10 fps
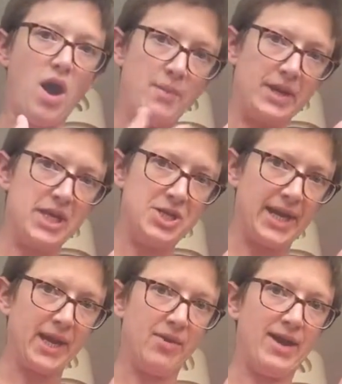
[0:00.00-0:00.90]
going to
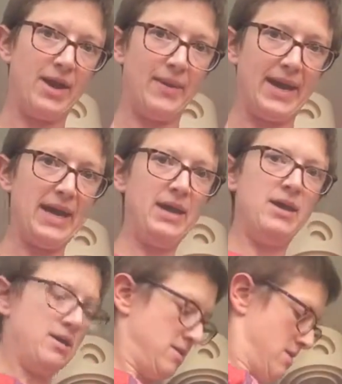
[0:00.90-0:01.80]
check her airway.
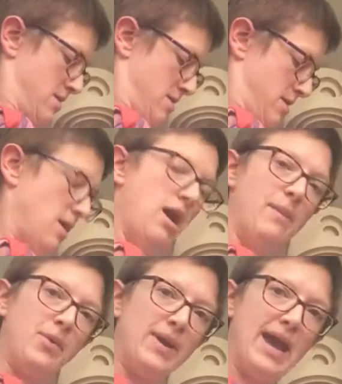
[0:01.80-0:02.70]

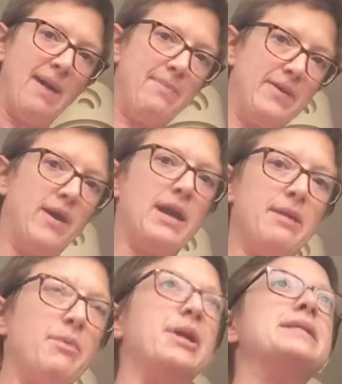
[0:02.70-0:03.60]
I'm quite happy that I
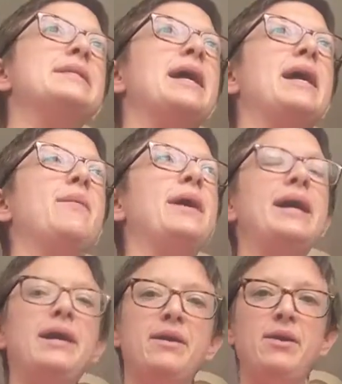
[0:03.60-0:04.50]
can monitor that
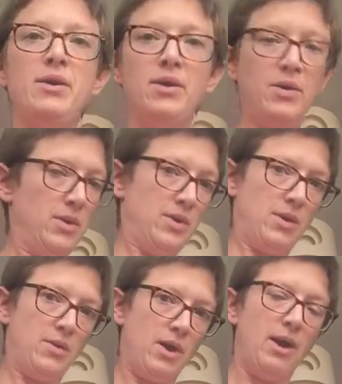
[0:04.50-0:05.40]
airway.
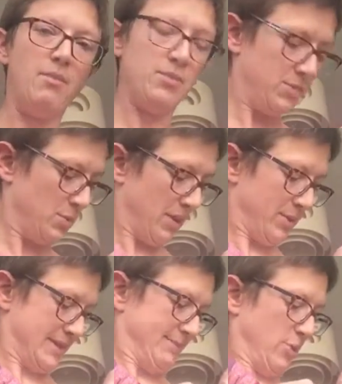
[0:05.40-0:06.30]
You might
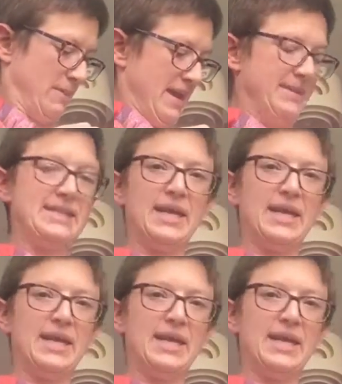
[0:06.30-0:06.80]
want a smaller baby